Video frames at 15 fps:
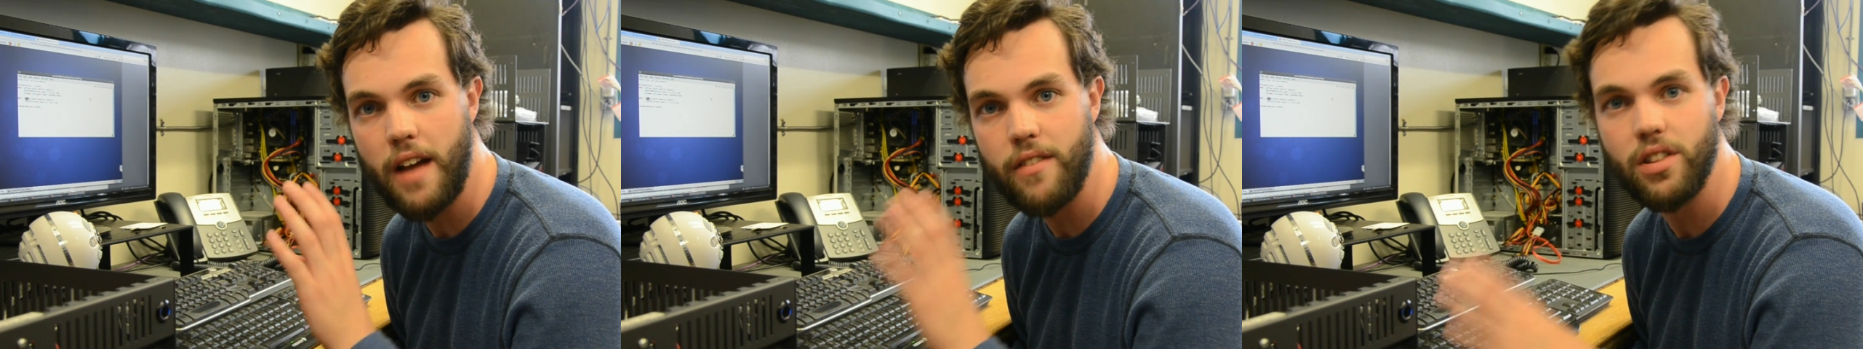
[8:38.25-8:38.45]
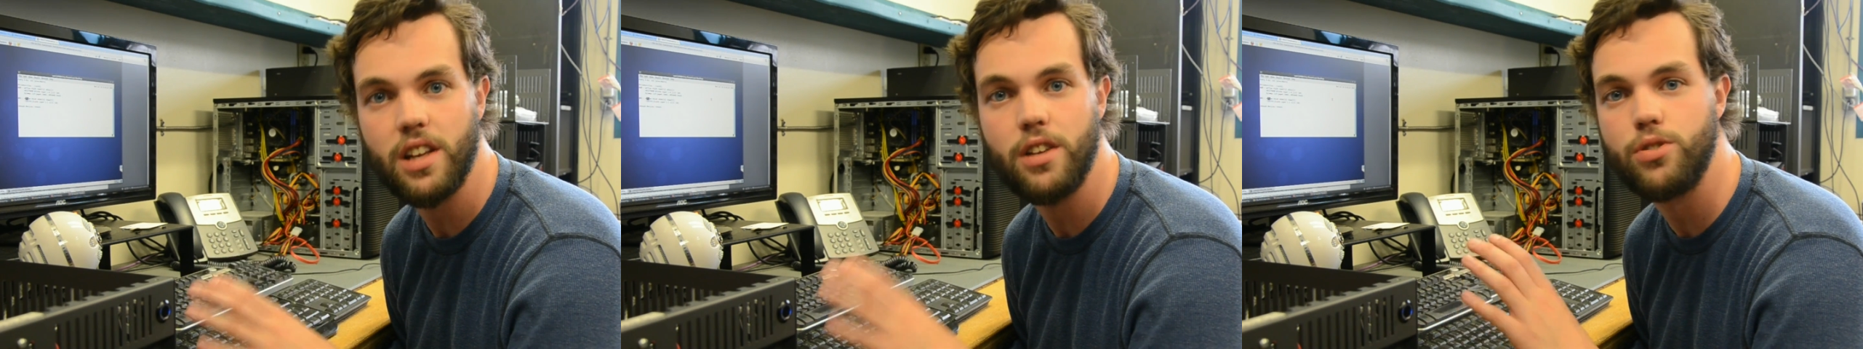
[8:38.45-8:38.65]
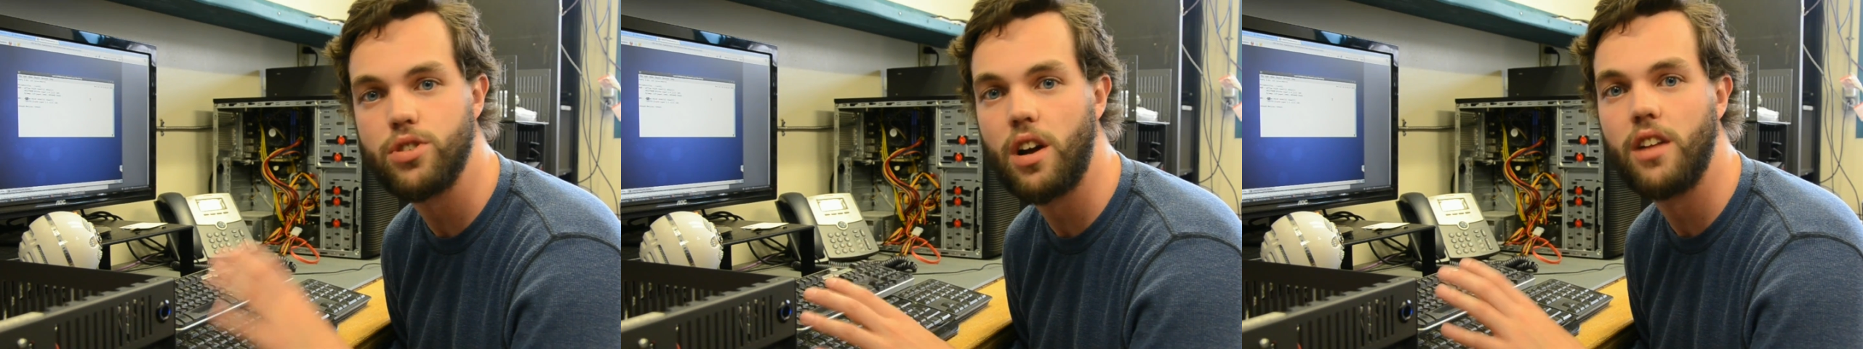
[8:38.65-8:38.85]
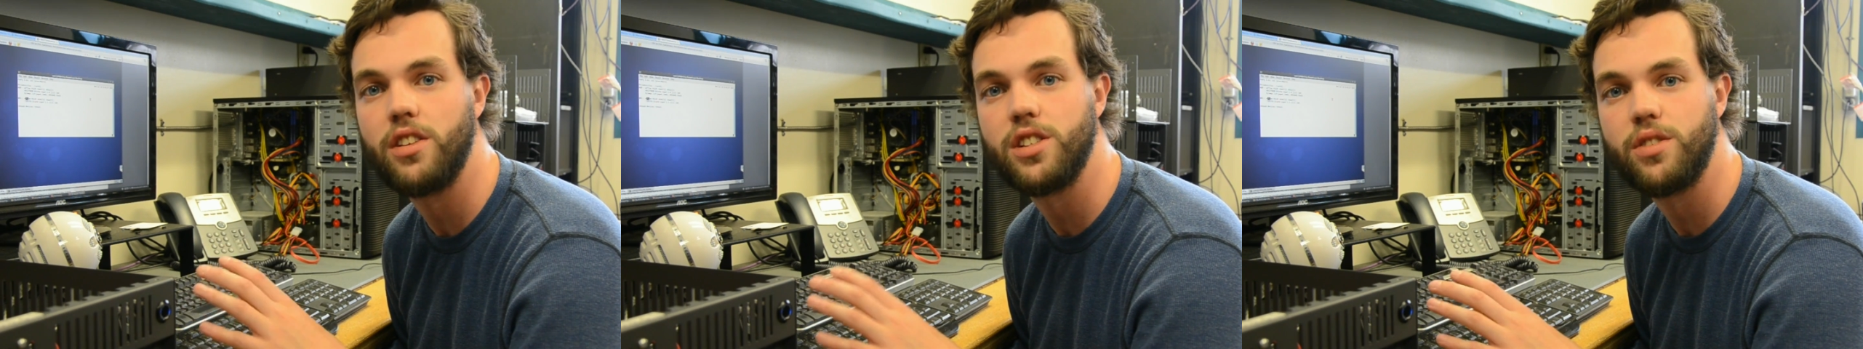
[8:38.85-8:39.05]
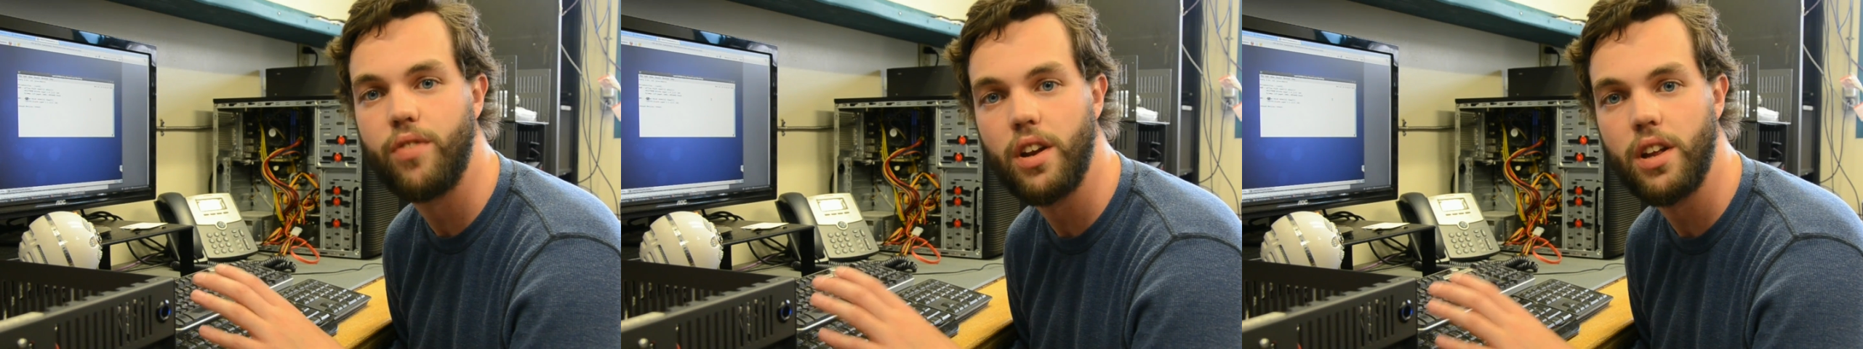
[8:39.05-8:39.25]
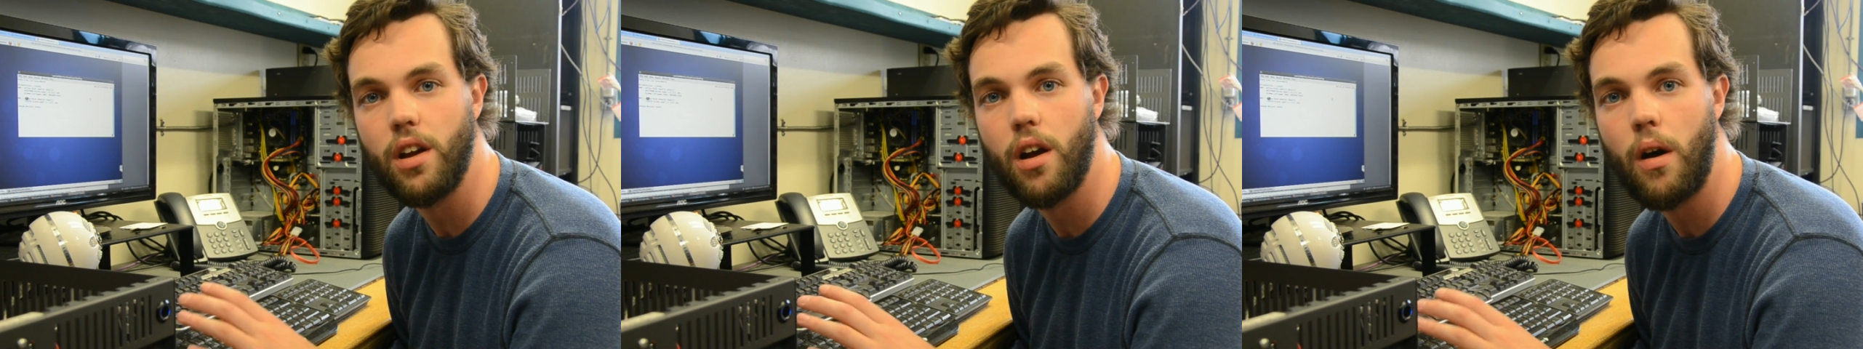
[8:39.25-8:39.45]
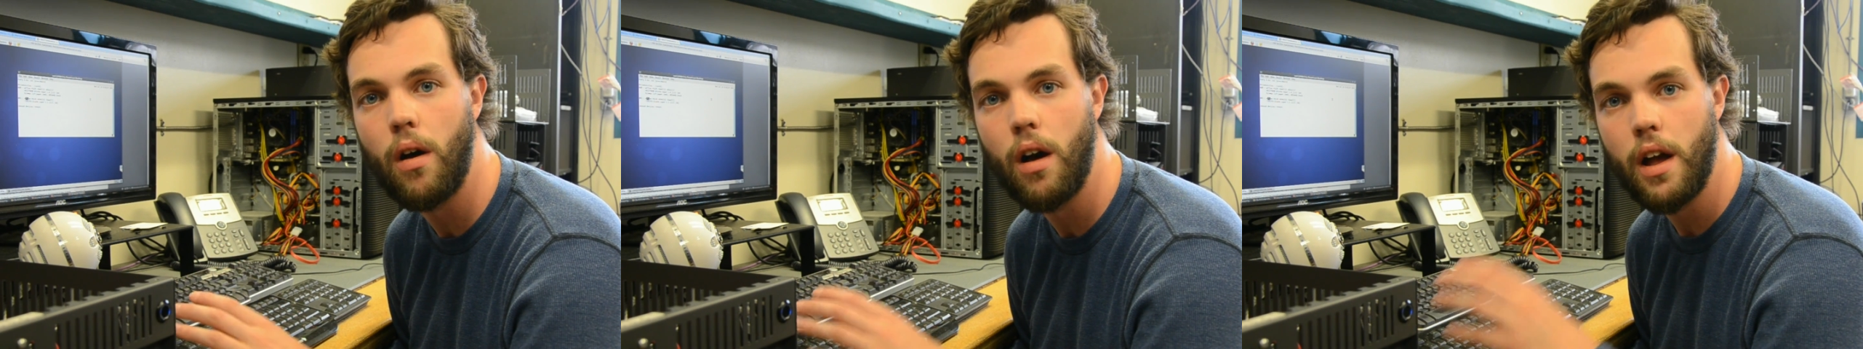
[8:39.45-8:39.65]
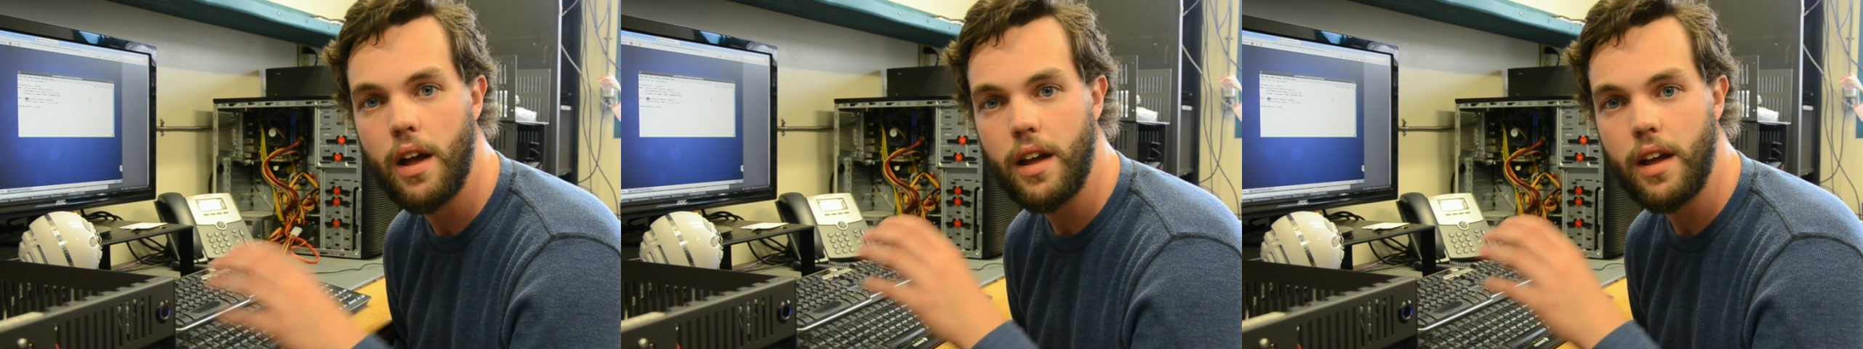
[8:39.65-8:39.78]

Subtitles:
everything you saw in this video